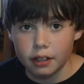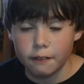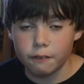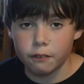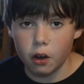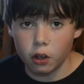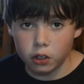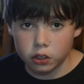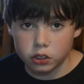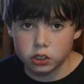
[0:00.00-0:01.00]

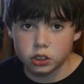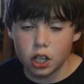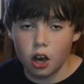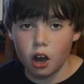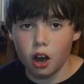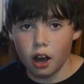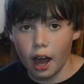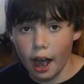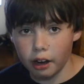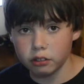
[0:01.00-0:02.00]
falls
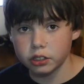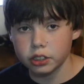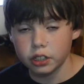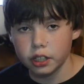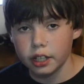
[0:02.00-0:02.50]
out,